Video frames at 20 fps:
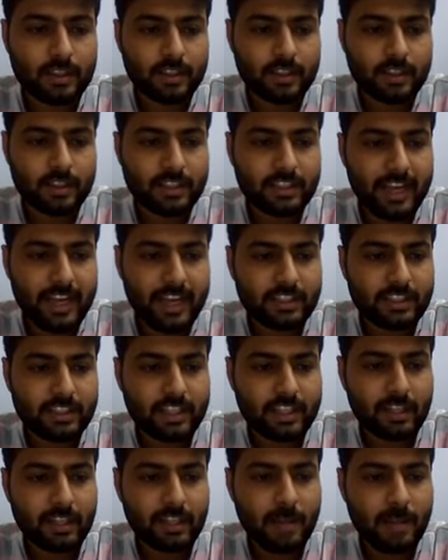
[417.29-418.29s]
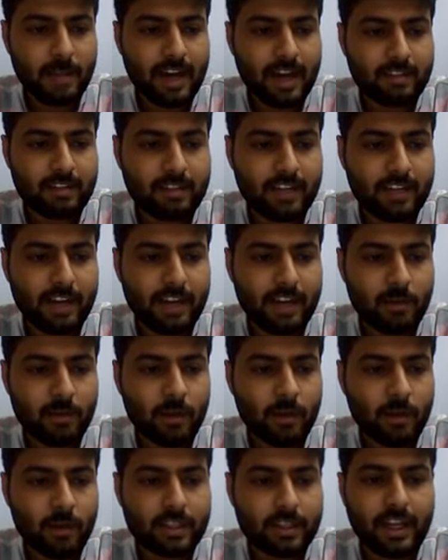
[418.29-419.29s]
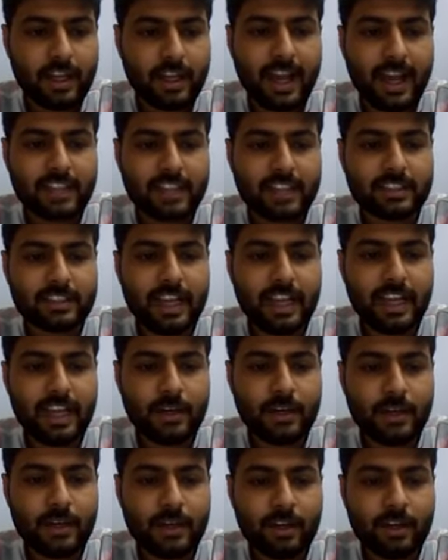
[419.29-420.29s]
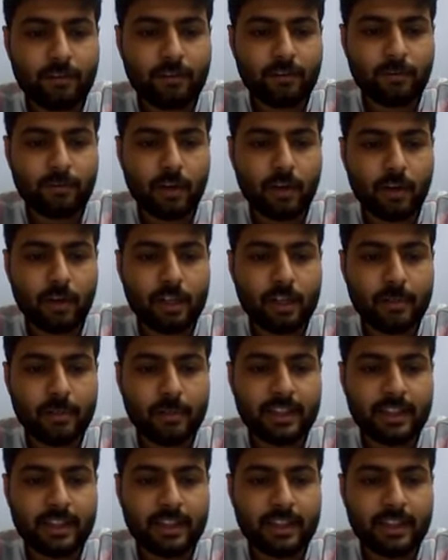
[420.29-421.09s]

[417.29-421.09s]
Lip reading: This asterisk mark, we have note the SI unit of volume